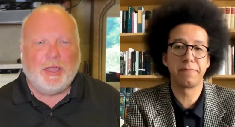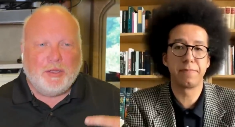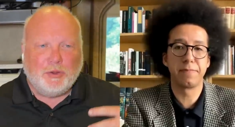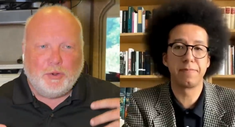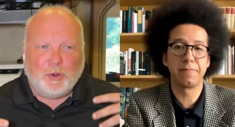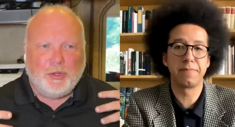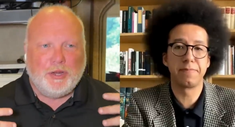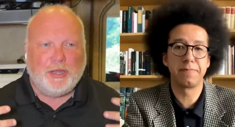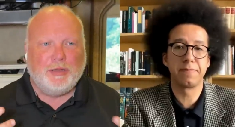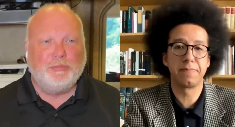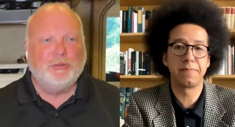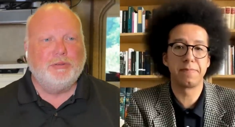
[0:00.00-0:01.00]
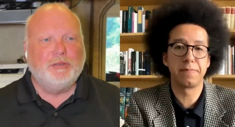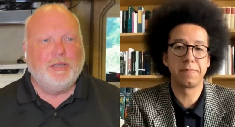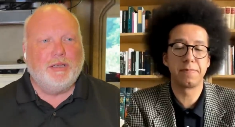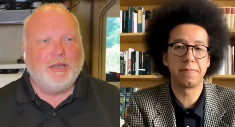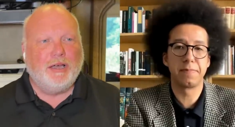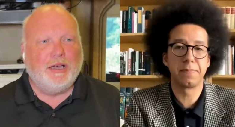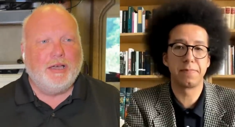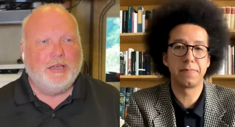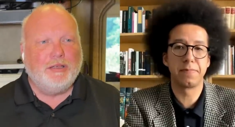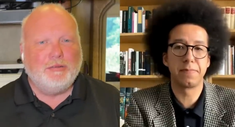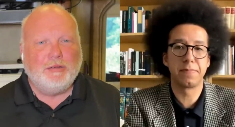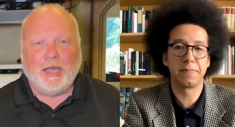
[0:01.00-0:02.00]
Speaker 1: growing up, uh,
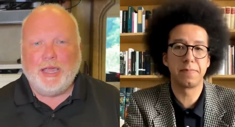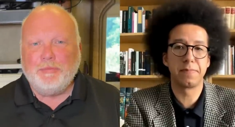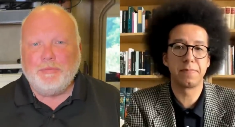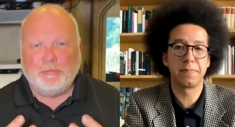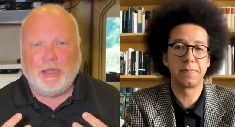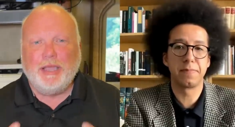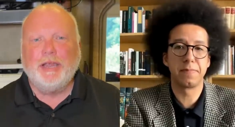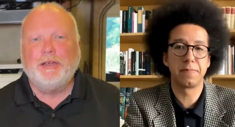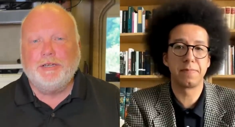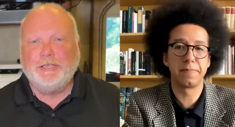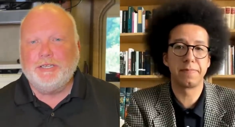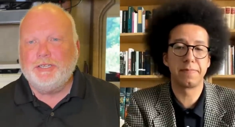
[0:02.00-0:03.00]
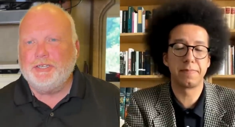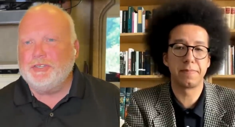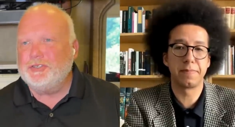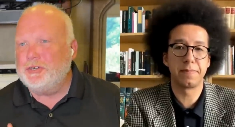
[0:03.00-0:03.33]
I my heritage is